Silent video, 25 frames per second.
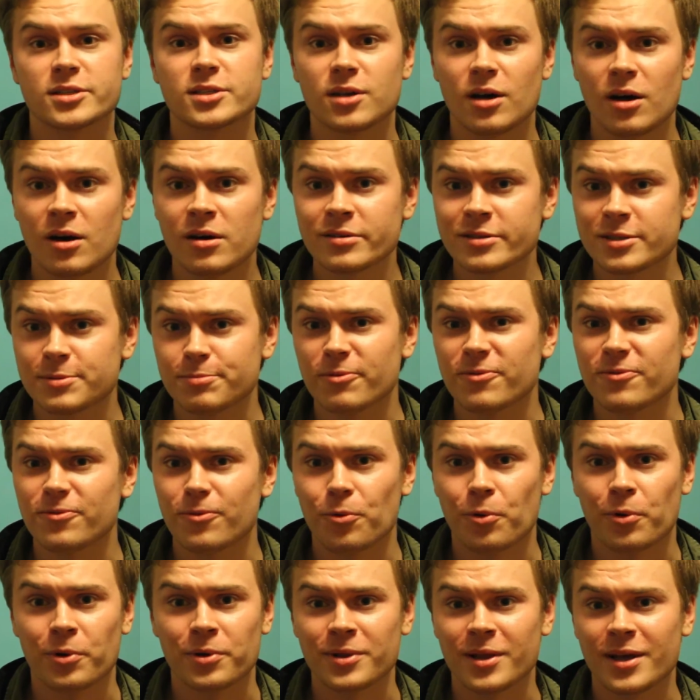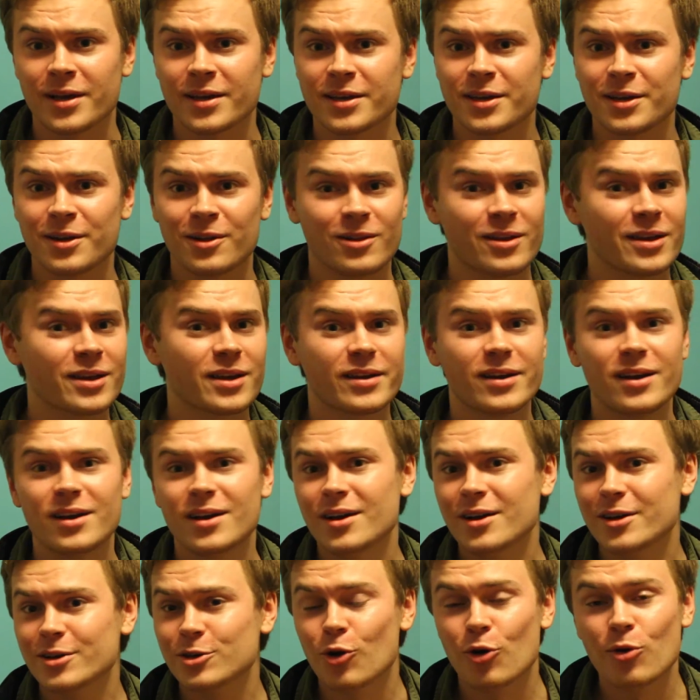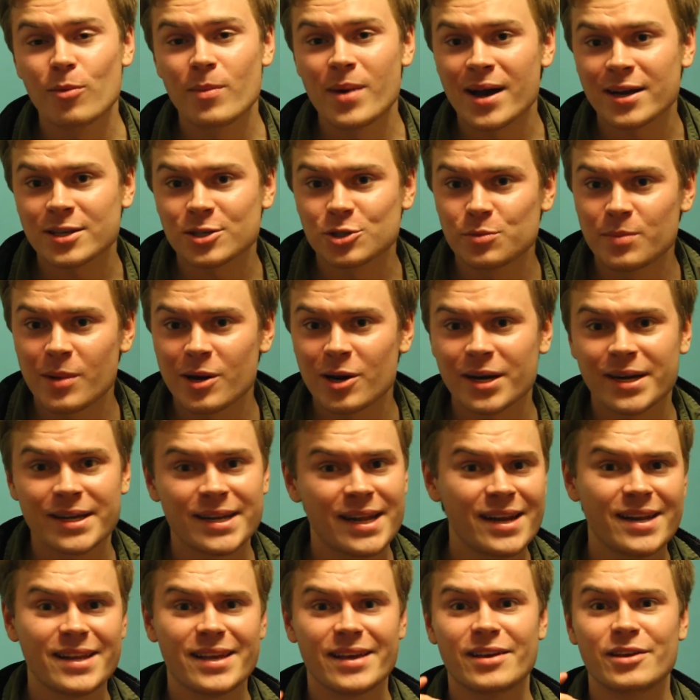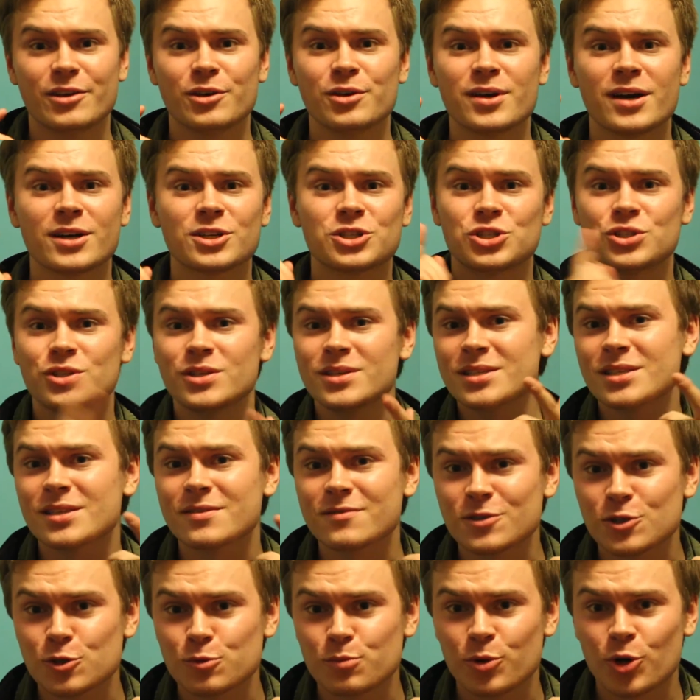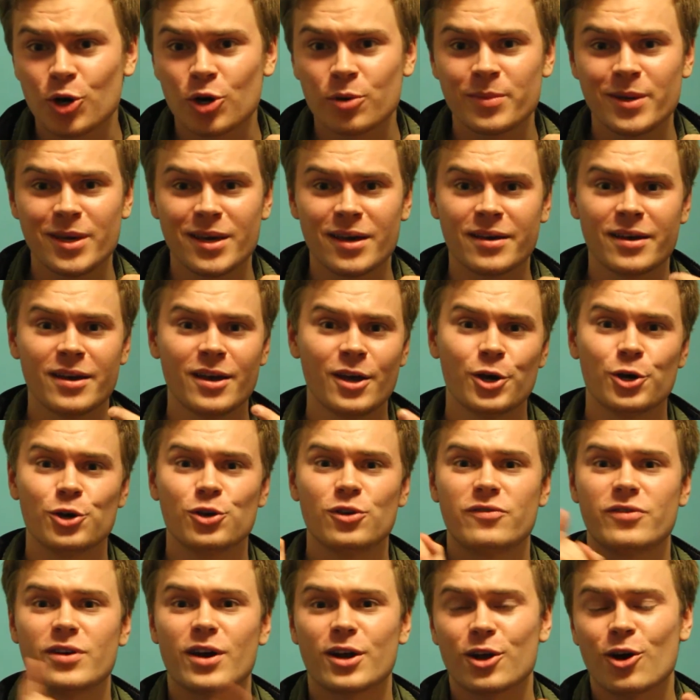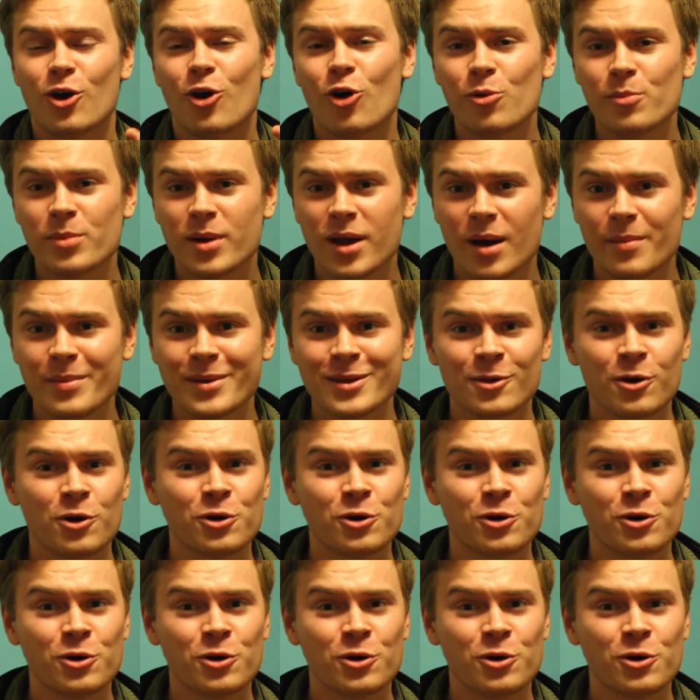songs before, like, you know, like going back to American Idiot, you got Jesus of Suburbia, you've got Homecoming,